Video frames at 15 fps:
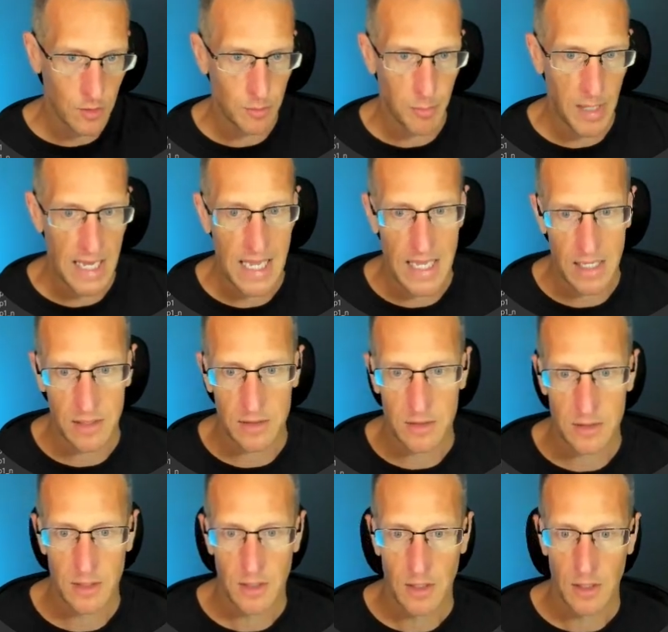
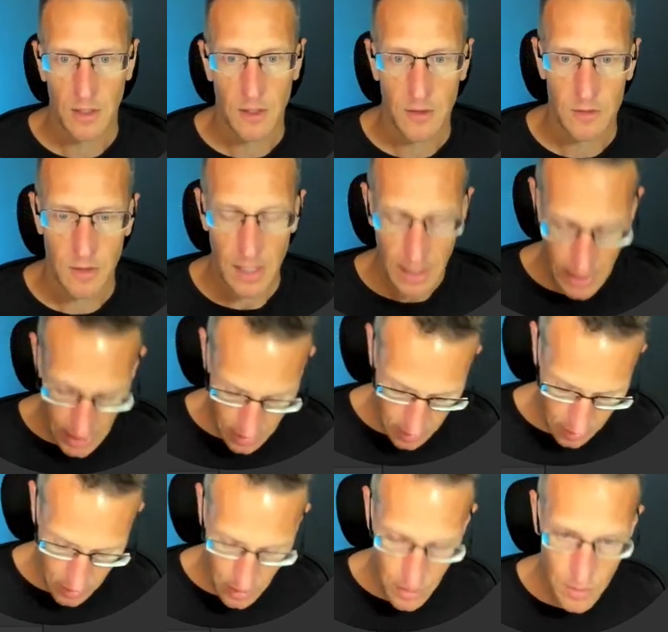bands. So I can
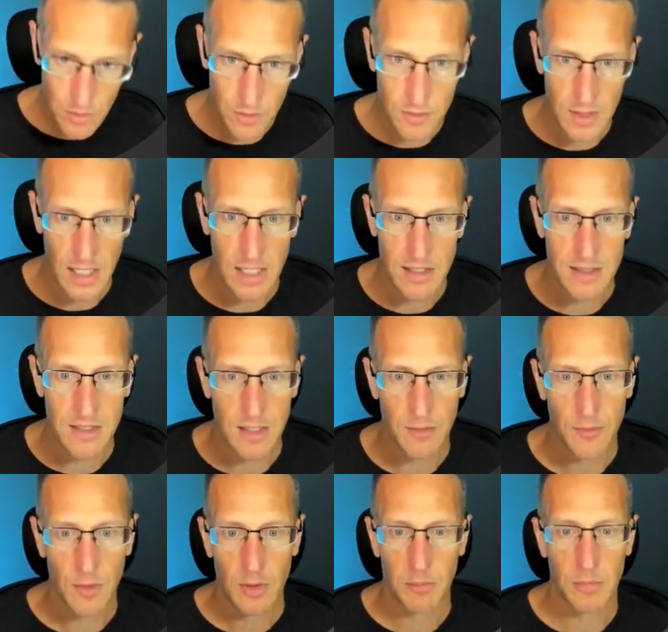actually use a
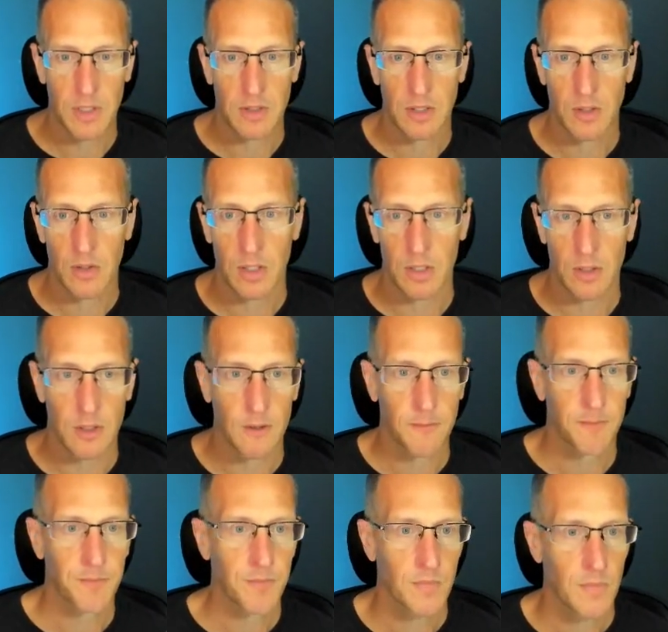different material.
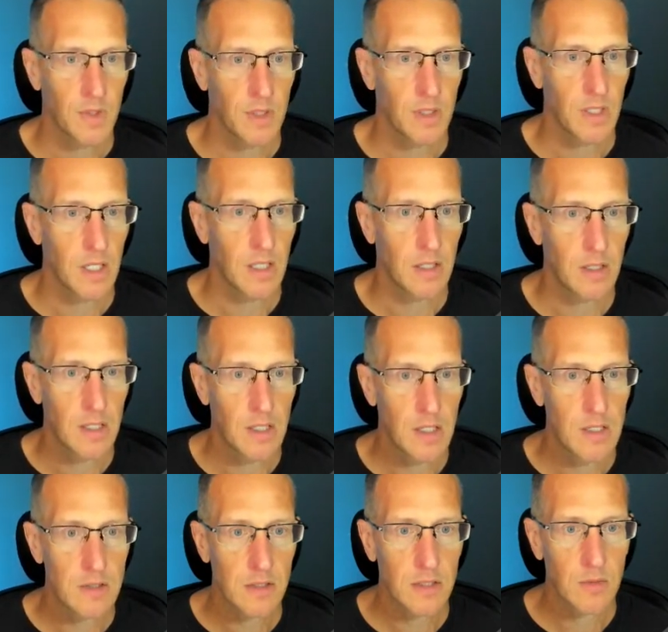And
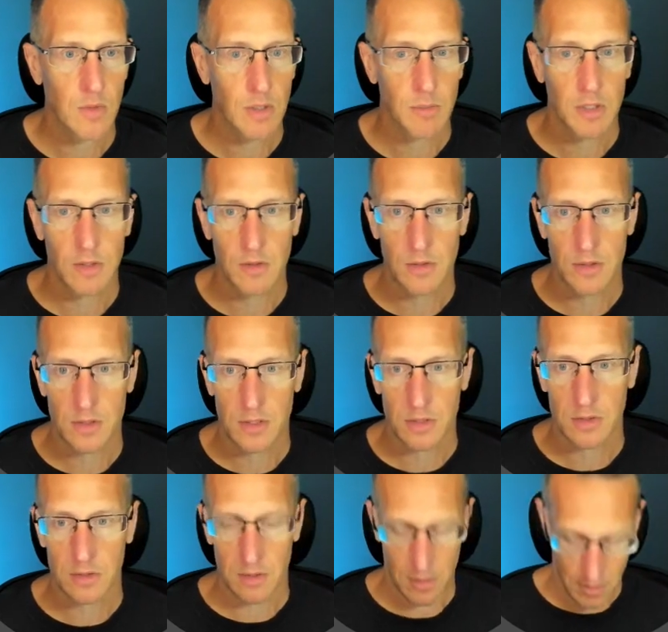easily what I'm gonna do is just